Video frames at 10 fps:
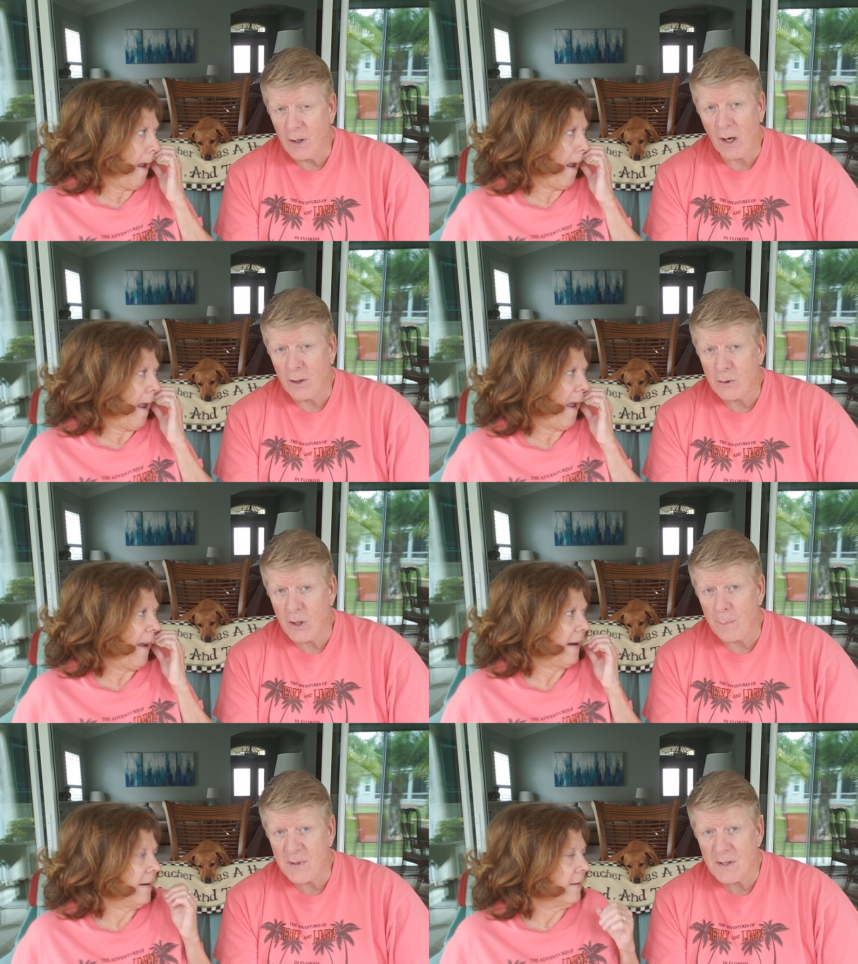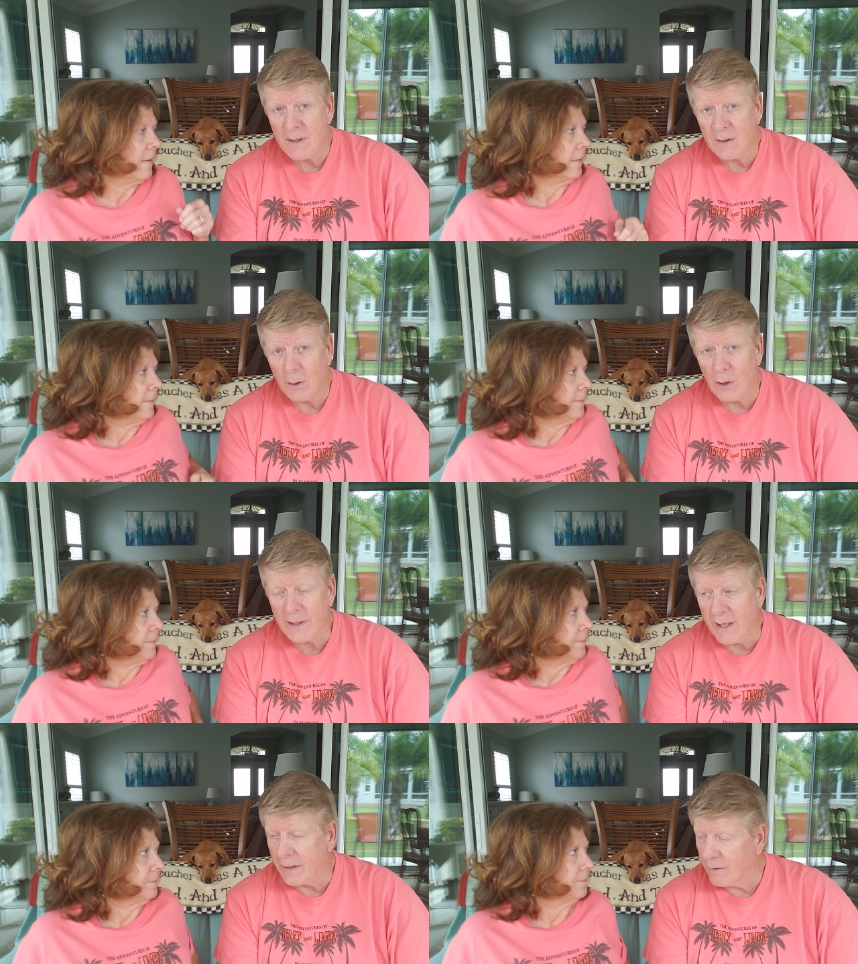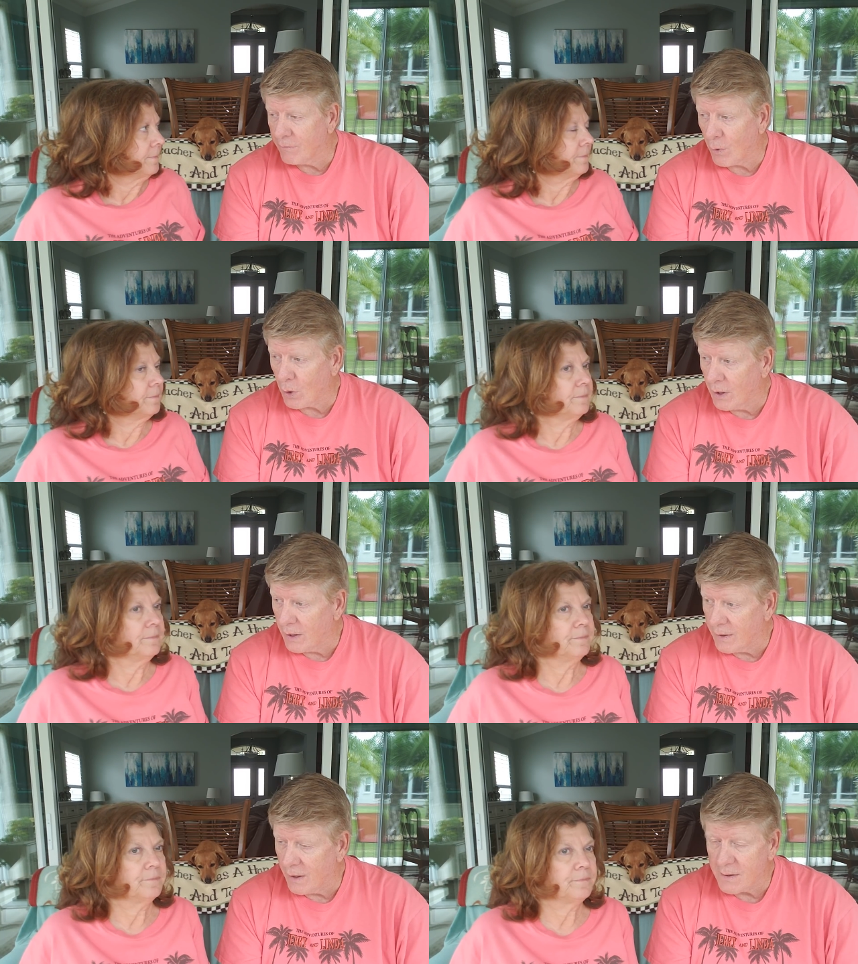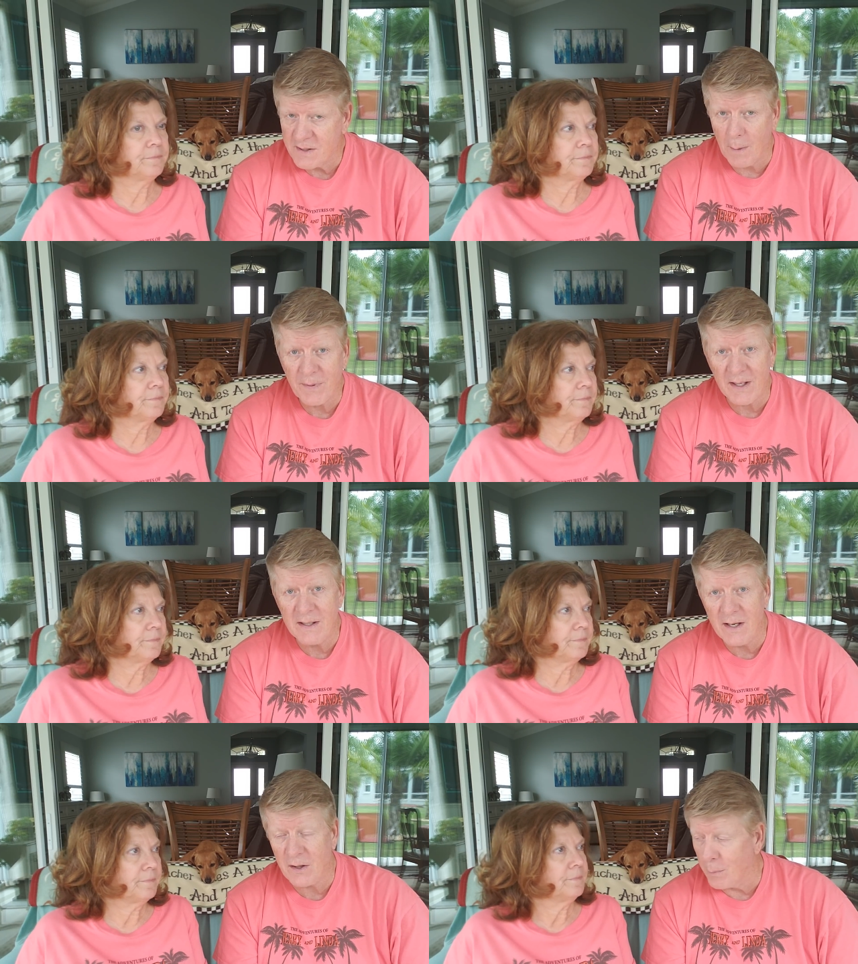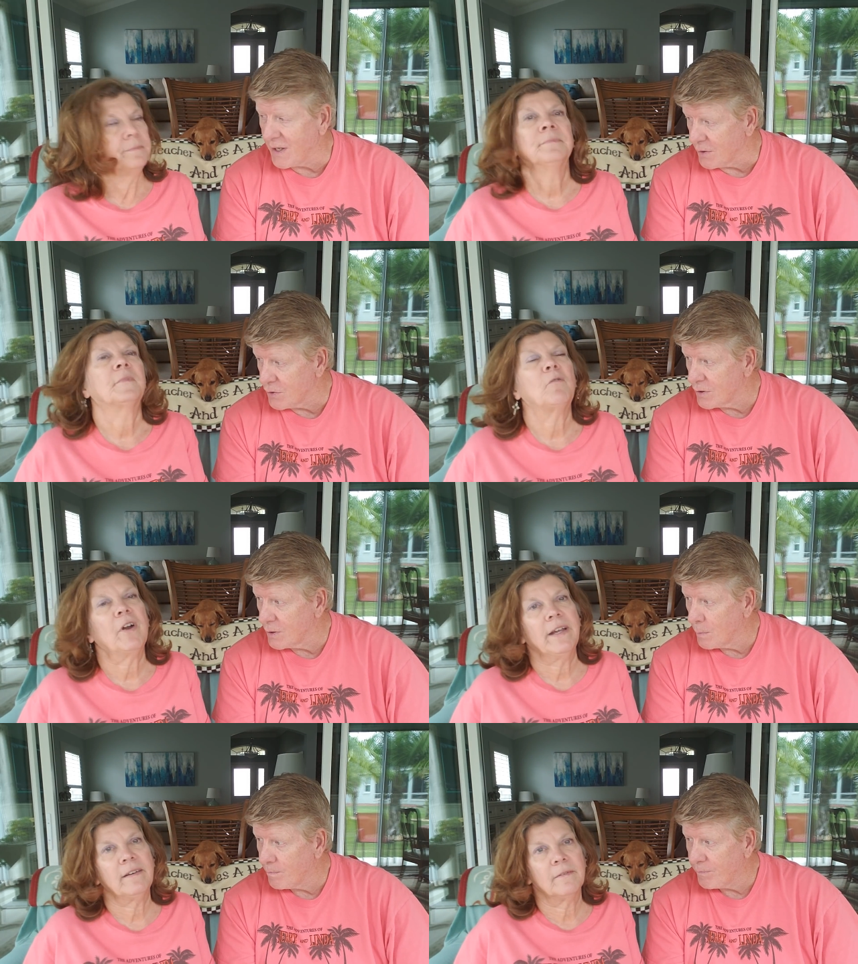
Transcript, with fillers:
Speaker 1: gone on trips looking for something near the beach. Right.